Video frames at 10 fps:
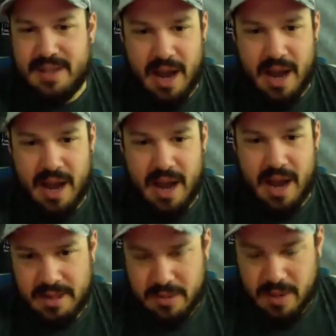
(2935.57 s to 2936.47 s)
make it
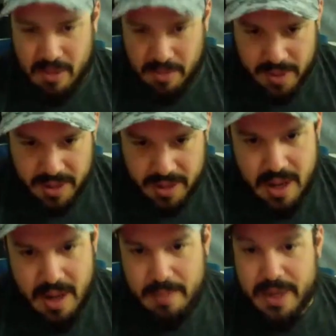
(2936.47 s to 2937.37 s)
sign, connect it to
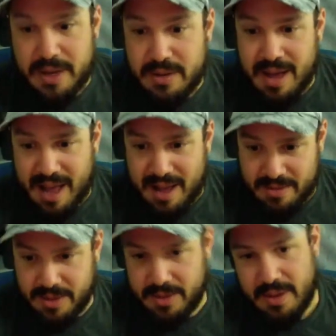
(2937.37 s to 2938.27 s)
a computer. But
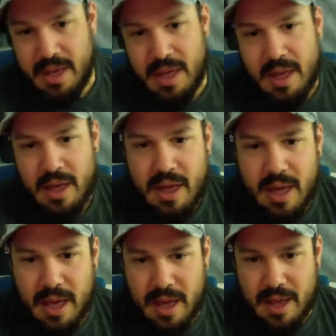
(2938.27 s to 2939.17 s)
you don't have to.
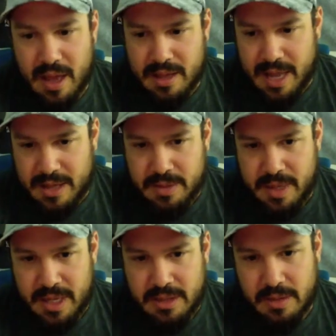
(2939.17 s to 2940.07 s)
And
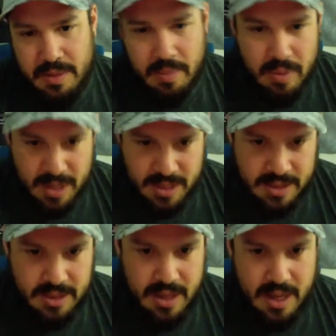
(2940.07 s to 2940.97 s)
that to me is so
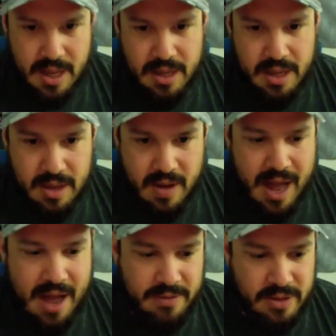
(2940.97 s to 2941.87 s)
important. You
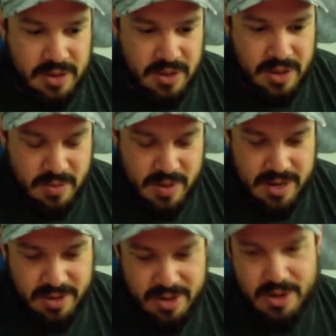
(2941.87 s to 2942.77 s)
want to
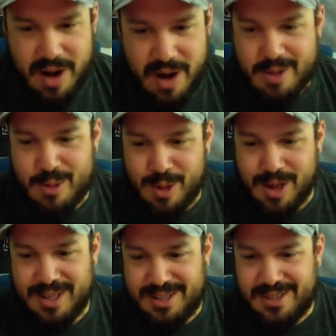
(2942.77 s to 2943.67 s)
do your
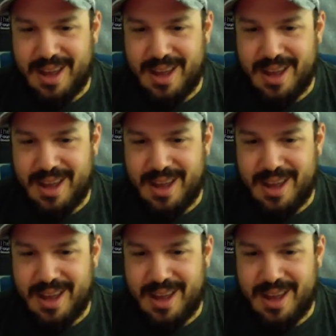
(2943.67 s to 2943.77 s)
hardware wallet